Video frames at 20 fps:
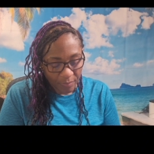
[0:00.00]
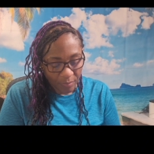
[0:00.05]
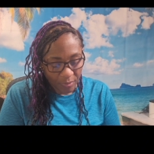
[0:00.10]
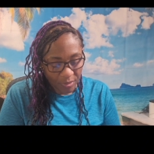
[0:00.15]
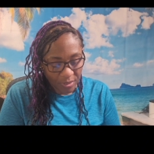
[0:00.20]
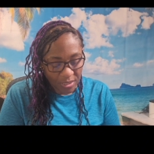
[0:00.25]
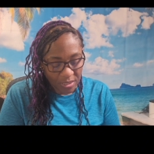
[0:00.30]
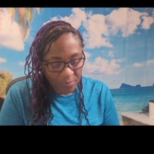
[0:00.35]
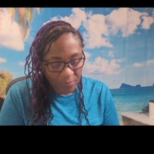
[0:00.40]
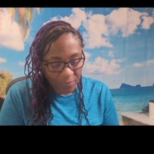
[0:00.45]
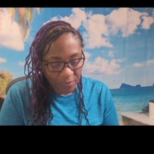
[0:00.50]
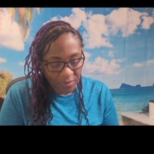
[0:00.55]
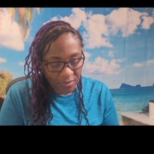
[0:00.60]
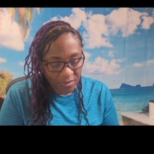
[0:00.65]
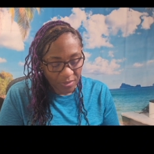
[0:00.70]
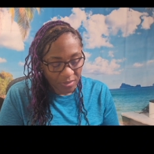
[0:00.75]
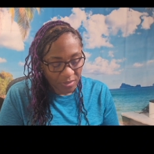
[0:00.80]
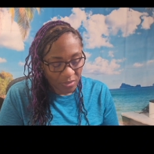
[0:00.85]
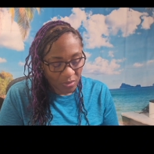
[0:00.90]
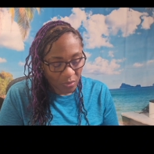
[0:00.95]
But this
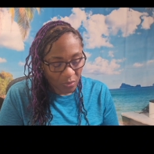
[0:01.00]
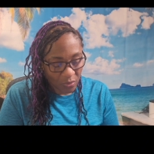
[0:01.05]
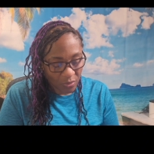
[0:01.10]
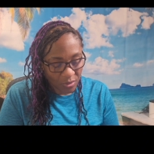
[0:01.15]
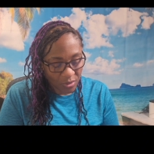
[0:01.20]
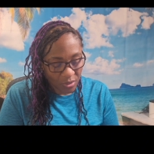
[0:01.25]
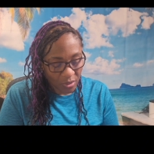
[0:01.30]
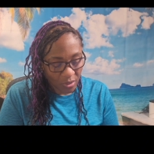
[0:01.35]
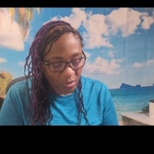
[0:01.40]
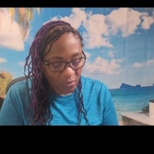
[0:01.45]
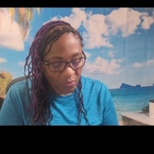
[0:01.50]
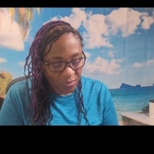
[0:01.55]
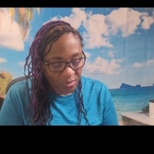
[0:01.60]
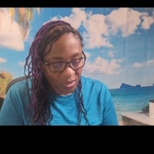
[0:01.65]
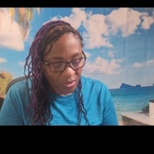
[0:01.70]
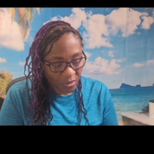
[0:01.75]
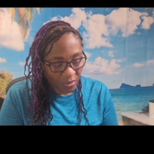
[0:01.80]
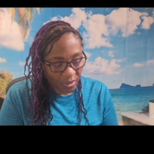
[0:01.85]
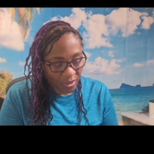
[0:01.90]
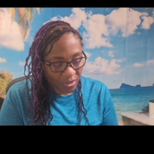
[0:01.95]
person knows you're
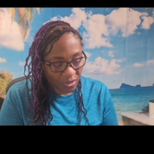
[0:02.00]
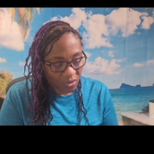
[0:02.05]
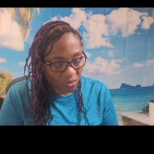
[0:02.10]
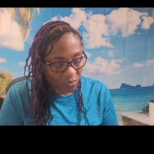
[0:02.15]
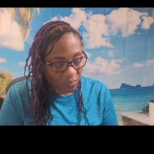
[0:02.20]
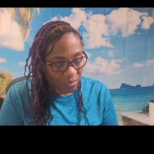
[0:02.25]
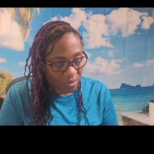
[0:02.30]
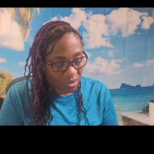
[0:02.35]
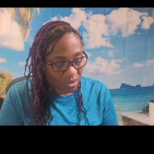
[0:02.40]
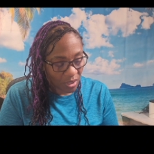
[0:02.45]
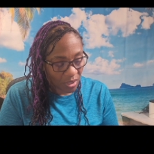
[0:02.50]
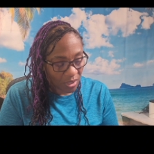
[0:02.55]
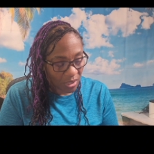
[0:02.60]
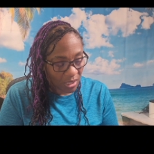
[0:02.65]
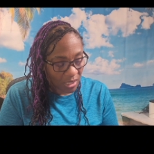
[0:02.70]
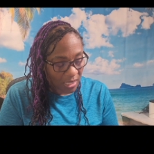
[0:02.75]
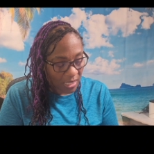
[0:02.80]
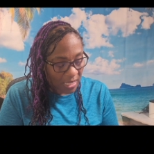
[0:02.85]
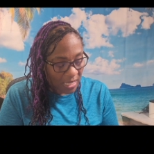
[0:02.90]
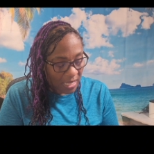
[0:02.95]
using your
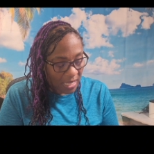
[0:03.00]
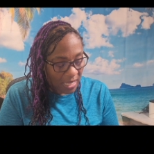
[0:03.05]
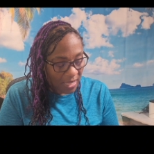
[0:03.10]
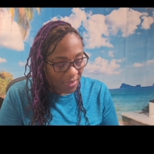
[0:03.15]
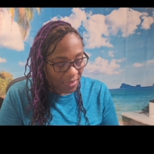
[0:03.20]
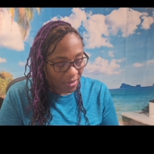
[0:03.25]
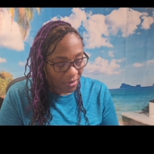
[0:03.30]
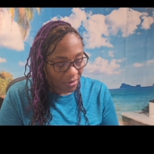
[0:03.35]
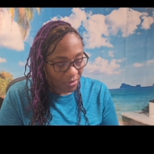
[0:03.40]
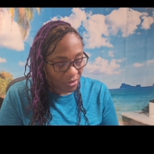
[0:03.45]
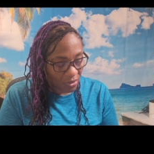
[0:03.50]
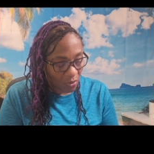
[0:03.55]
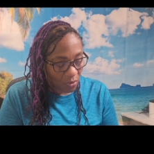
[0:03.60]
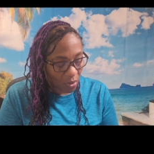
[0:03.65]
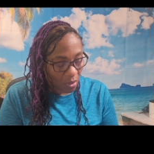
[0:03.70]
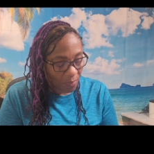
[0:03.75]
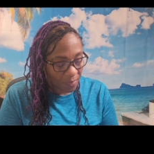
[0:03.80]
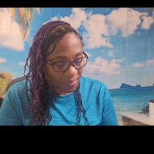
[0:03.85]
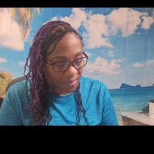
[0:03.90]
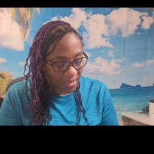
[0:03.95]
intuition and they're
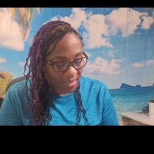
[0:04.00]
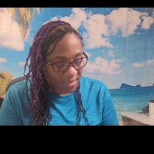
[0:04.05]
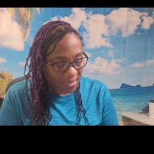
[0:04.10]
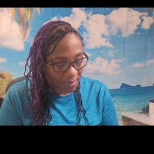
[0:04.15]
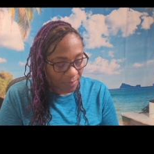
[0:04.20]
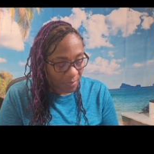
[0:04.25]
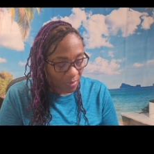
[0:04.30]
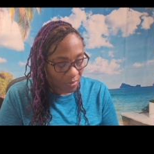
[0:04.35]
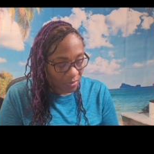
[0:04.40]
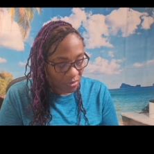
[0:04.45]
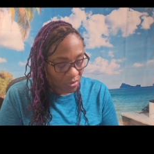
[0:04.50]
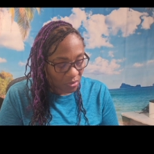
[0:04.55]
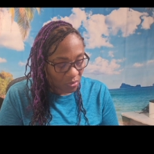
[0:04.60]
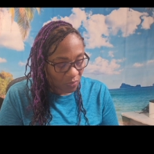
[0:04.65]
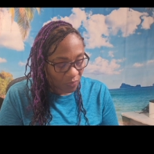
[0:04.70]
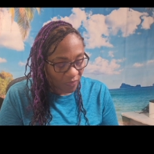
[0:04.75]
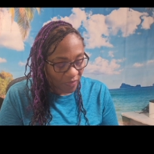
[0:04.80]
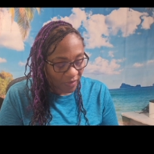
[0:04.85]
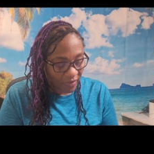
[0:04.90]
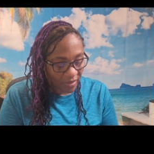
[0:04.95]
now obsessed about
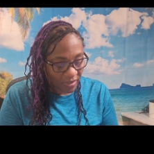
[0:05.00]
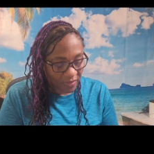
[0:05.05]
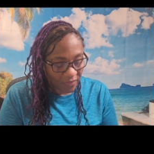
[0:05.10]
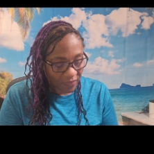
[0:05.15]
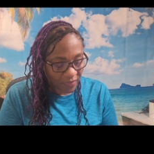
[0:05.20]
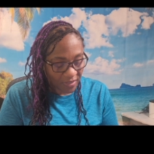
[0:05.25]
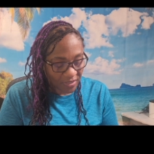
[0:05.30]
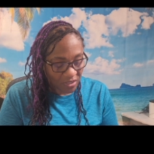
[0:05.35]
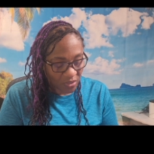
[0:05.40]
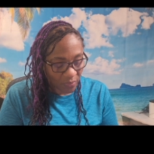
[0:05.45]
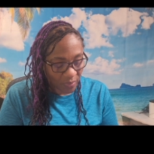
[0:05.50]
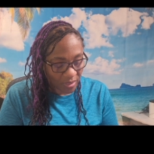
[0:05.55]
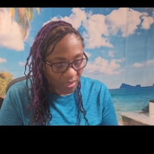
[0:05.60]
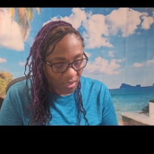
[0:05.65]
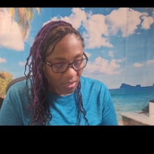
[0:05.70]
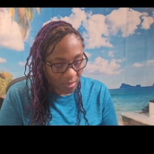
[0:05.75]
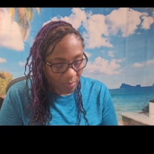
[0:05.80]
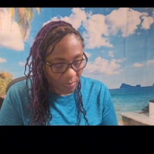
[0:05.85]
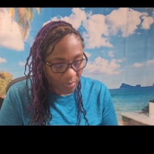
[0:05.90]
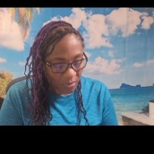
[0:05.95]
you, very
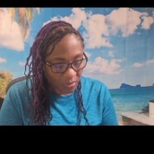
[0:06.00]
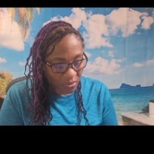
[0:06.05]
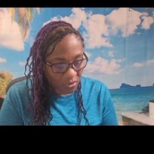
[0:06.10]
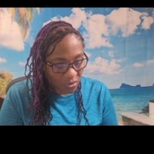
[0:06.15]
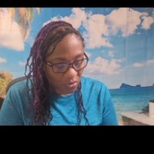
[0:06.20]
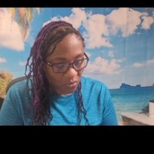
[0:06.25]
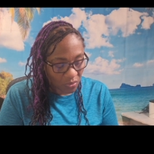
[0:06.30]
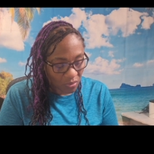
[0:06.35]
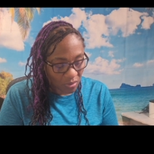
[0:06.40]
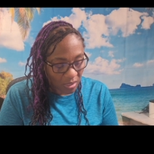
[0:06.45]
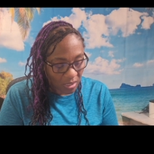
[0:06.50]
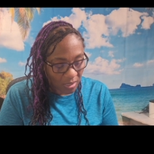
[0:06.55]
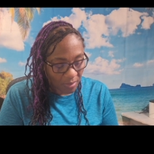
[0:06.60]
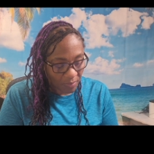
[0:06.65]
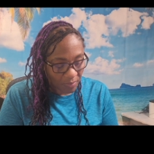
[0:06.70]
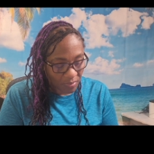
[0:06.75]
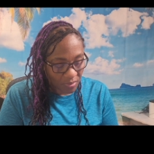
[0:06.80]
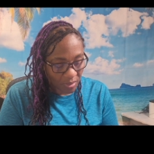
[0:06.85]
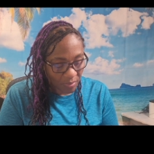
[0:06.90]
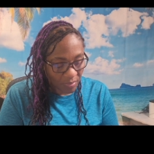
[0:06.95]
infatuated about you,
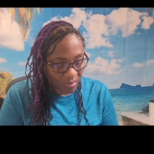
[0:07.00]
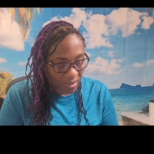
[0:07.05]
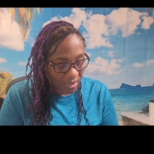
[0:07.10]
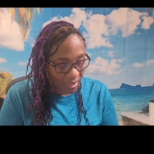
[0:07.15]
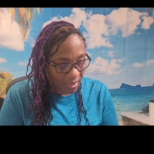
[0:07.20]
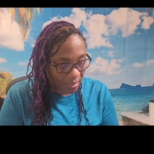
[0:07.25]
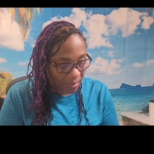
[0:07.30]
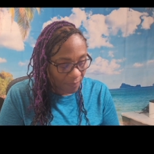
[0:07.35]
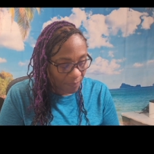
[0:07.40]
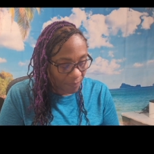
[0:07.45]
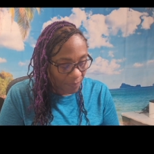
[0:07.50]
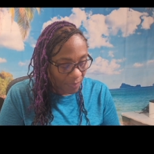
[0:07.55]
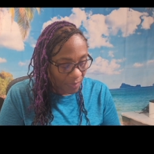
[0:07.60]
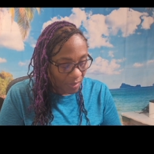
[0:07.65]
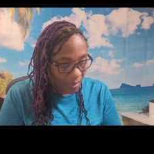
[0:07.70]
um, Gemini.